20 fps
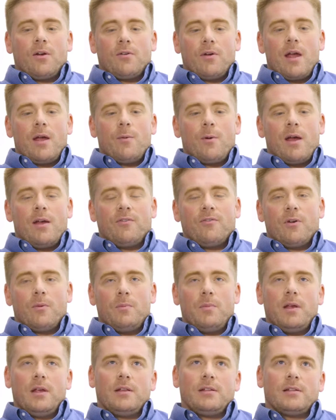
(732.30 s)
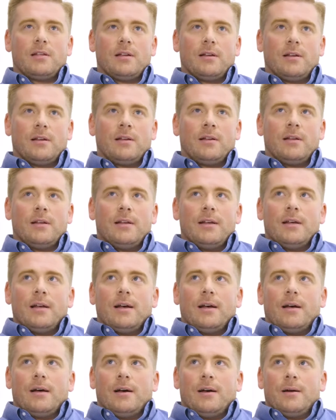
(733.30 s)
a great way for me to
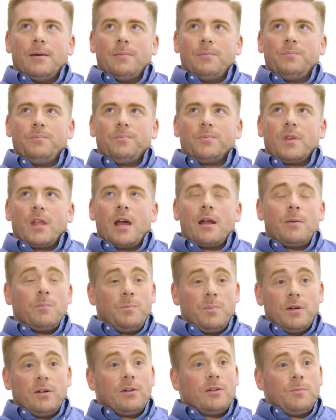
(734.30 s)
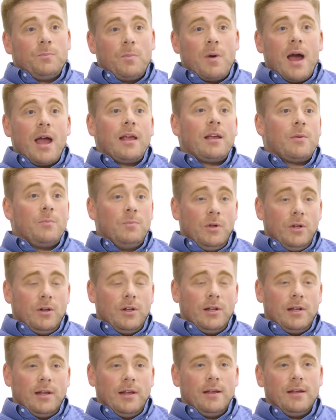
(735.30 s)
kind of build my
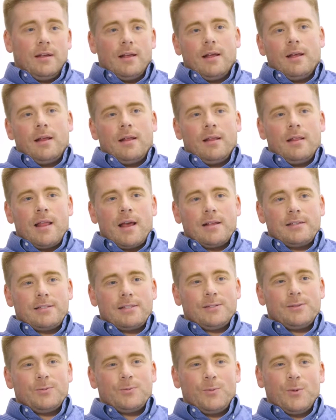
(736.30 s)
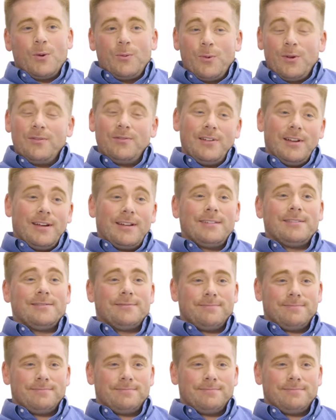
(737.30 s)
community. And that's what we've done.